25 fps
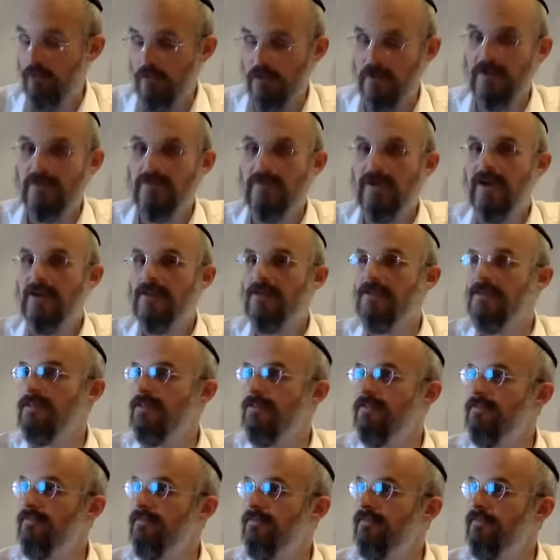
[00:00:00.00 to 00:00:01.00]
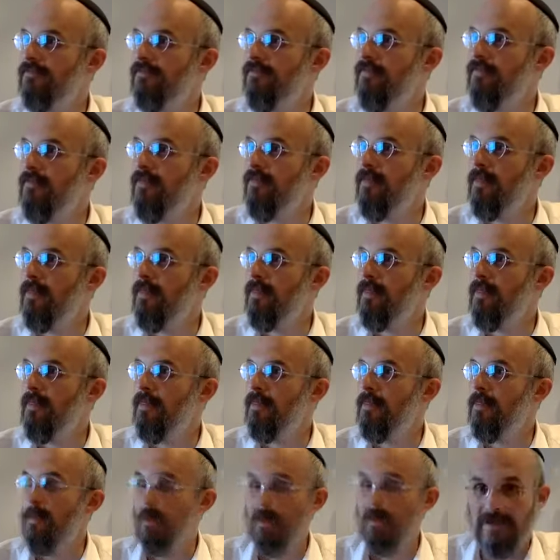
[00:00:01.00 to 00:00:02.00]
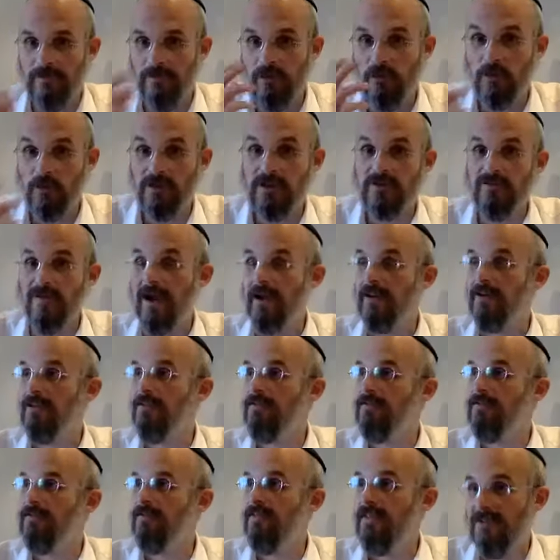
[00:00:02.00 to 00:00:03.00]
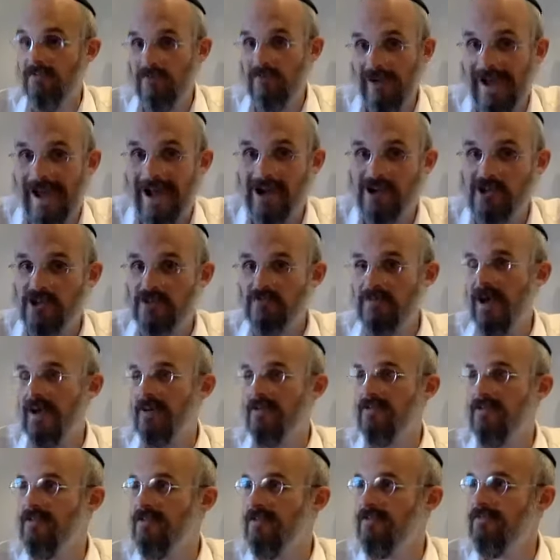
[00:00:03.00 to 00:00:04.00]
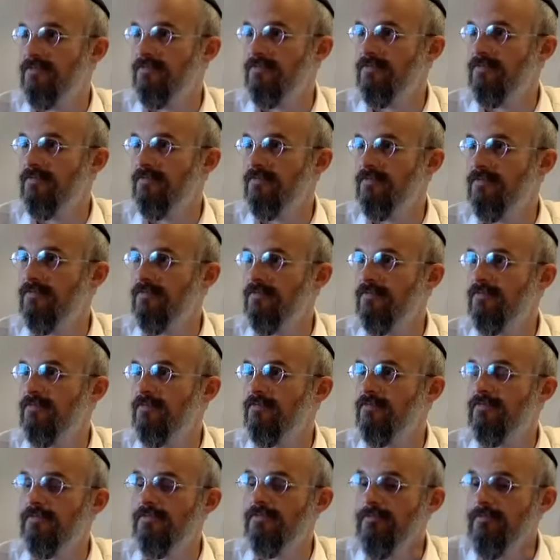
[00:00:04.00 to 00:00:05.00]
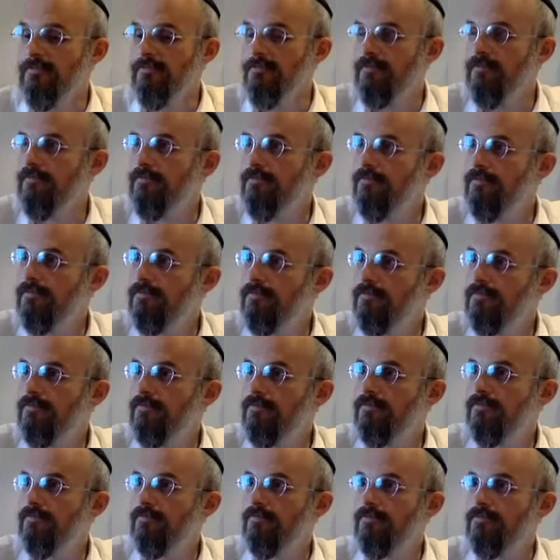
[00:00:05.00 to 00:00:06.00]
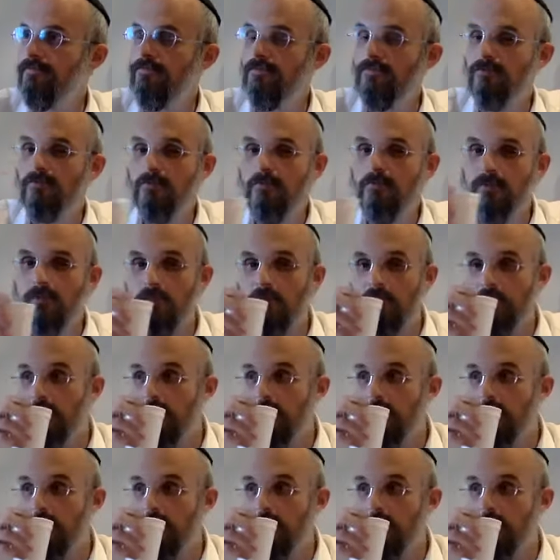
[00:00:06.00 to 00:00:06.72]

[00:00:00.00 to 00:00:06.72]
course, it matters. The same way words matter. The same way action matters there was very